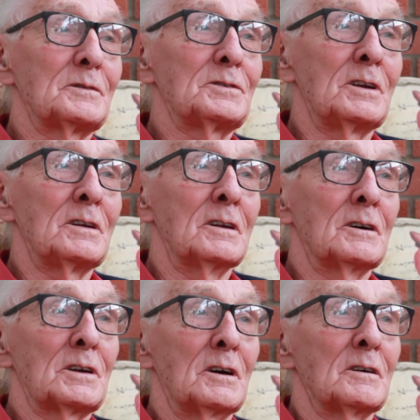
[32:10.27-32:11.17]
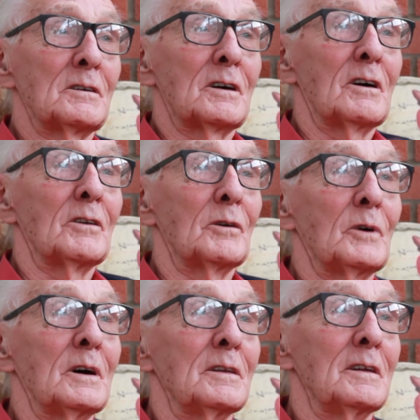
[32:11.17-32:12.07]
Jean and I got onto
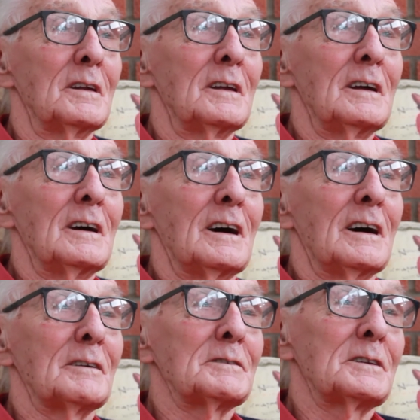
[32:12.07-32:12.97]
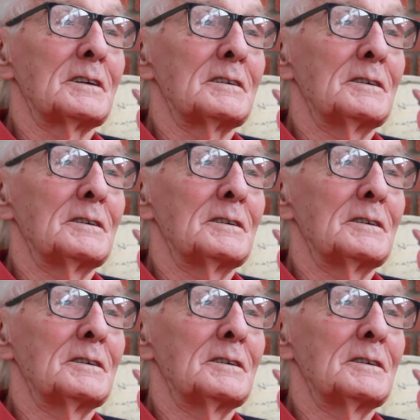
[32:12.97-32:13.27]
one, and